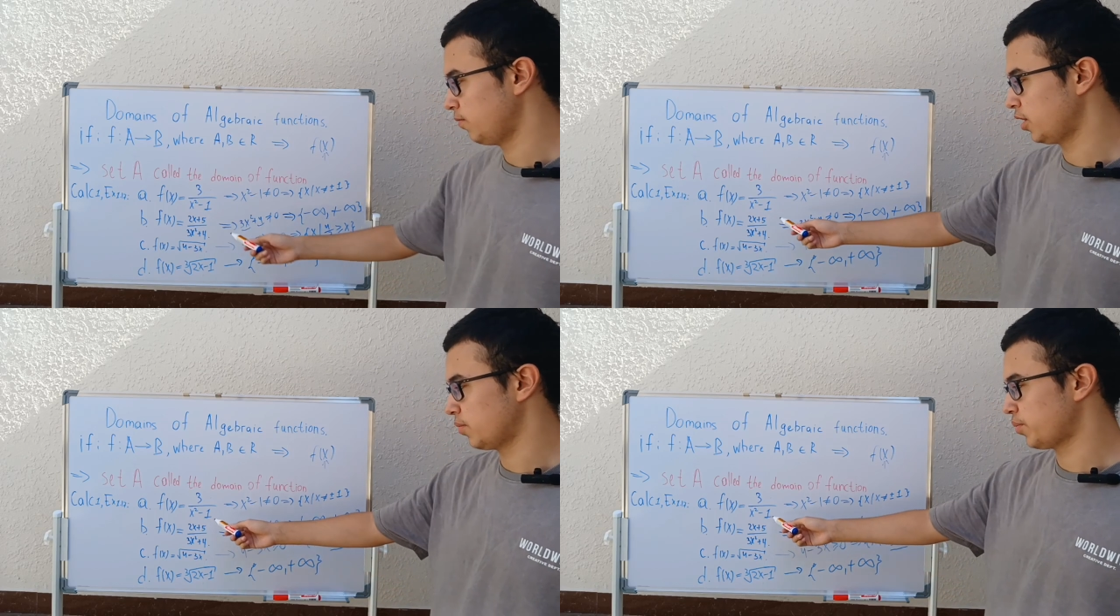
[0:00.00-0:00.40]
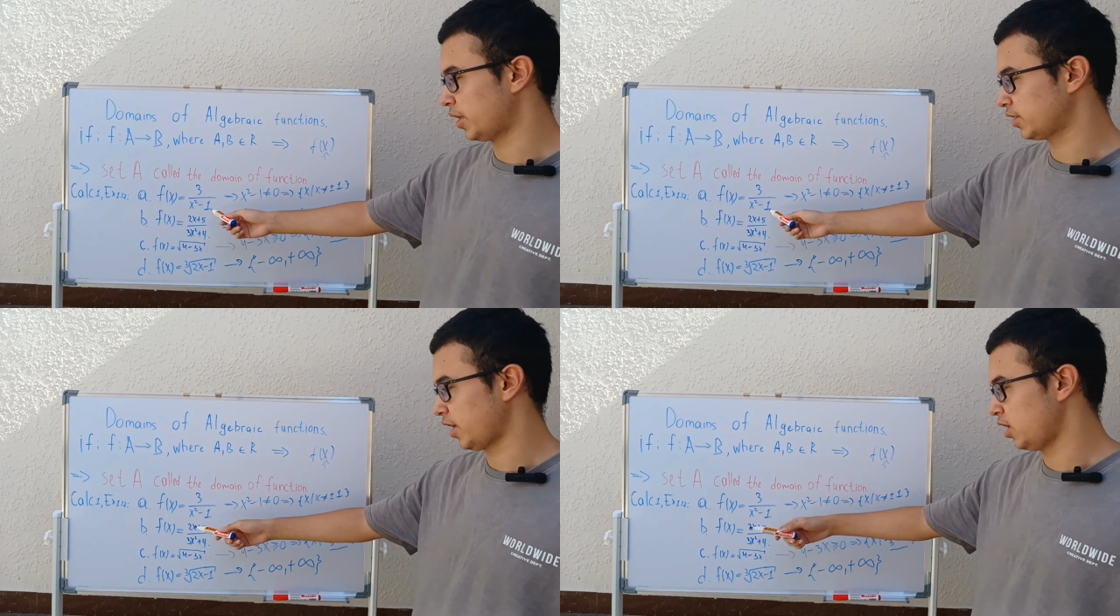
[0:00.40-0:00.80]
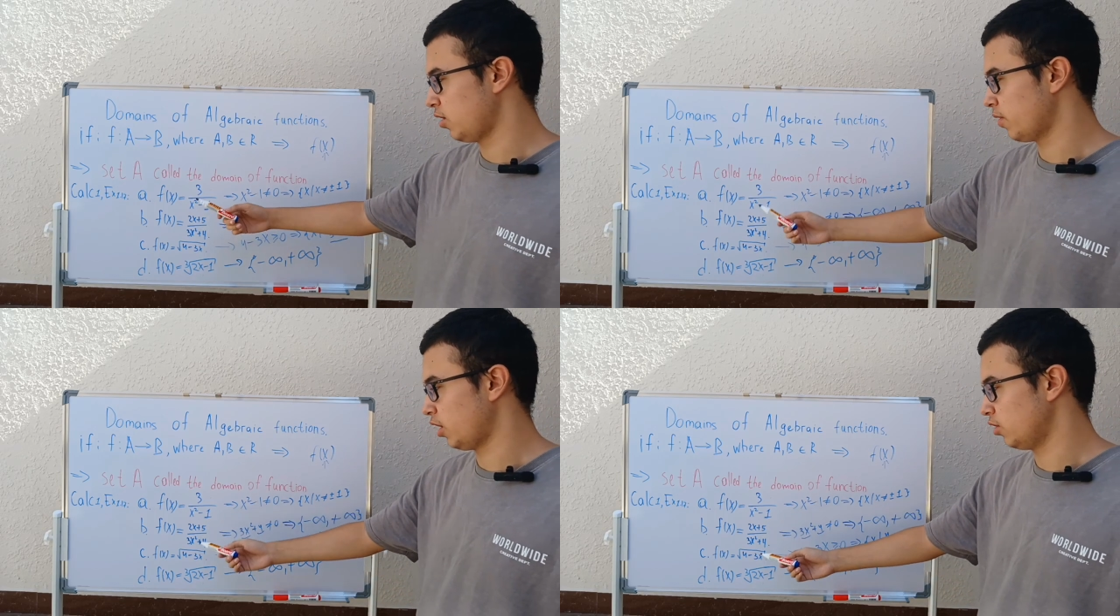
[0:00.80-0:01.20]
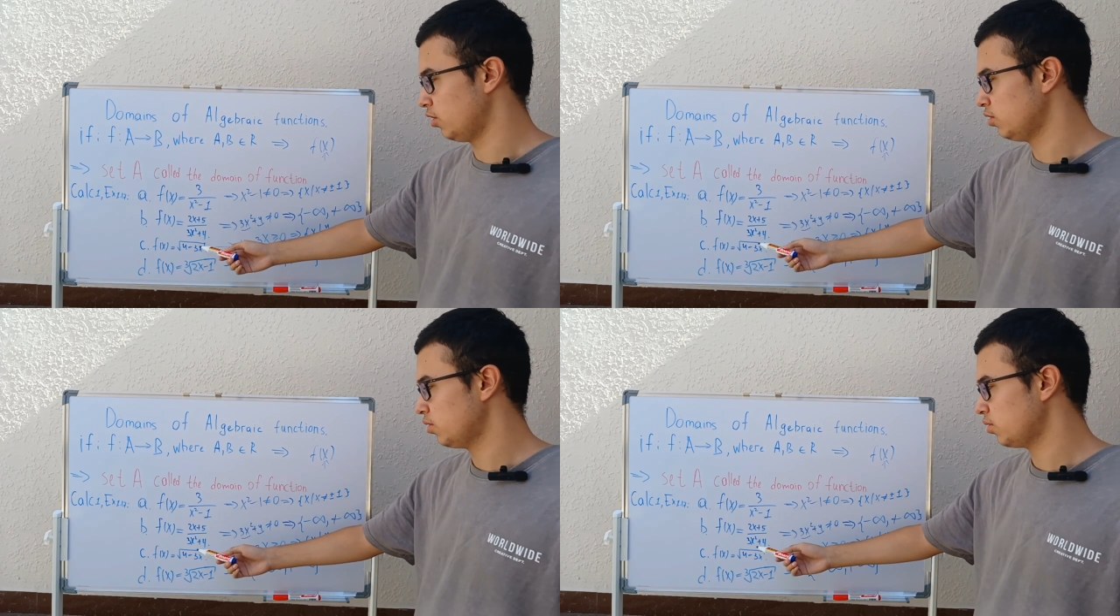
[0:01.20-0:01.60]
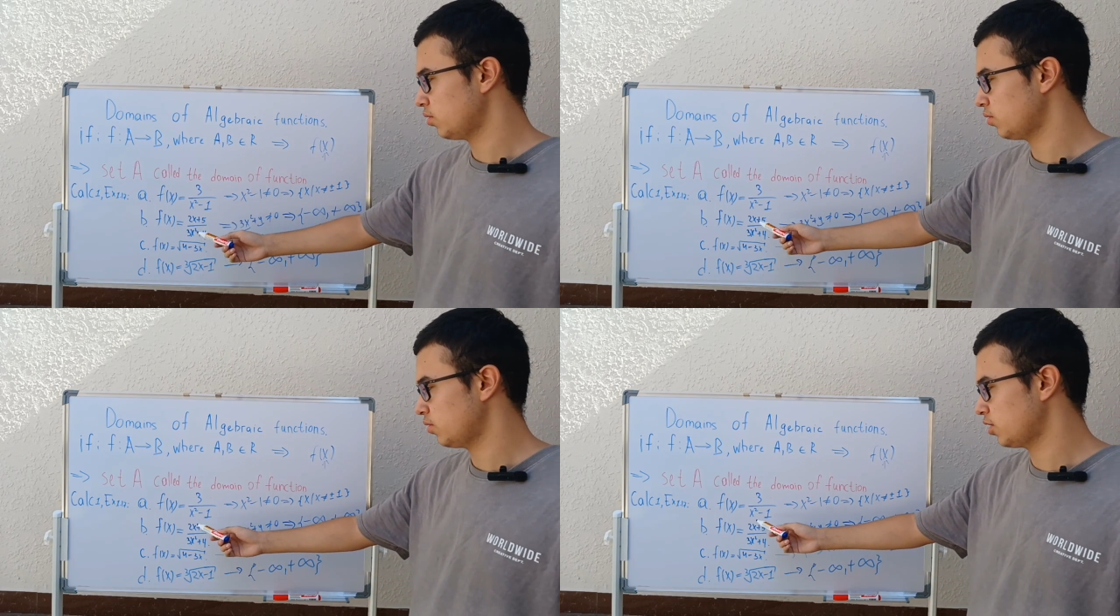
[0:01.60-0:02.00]
we can put any value
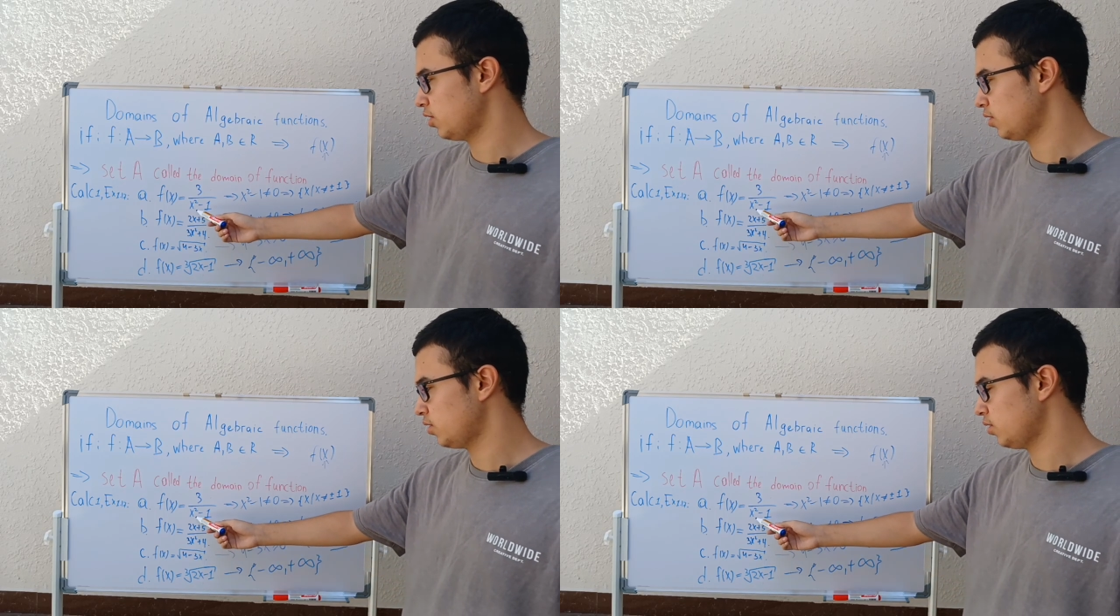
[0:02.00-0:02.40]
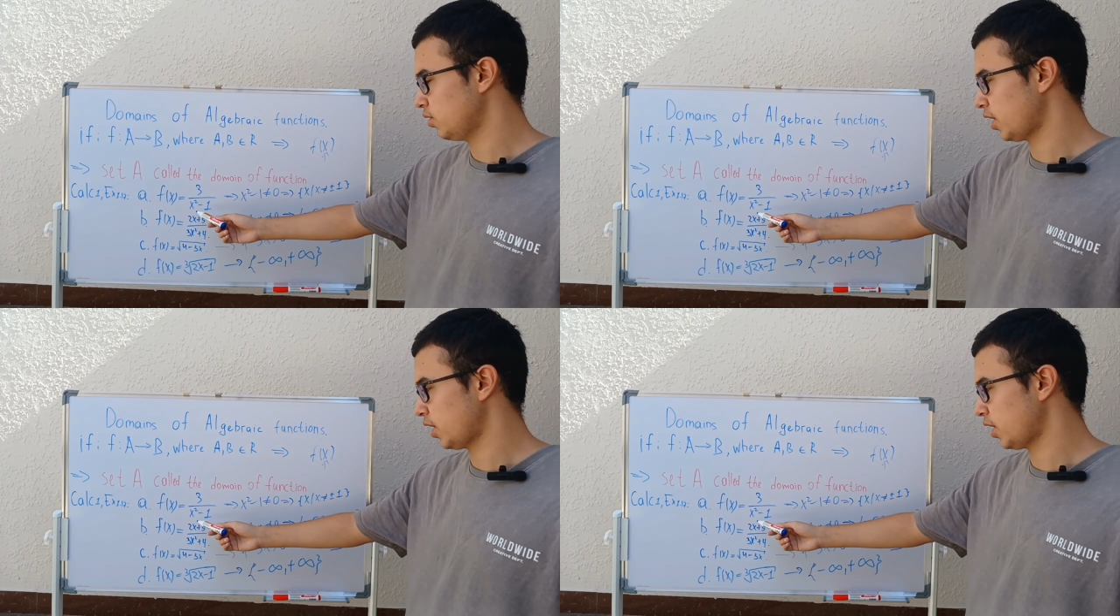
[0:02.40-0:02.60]
here,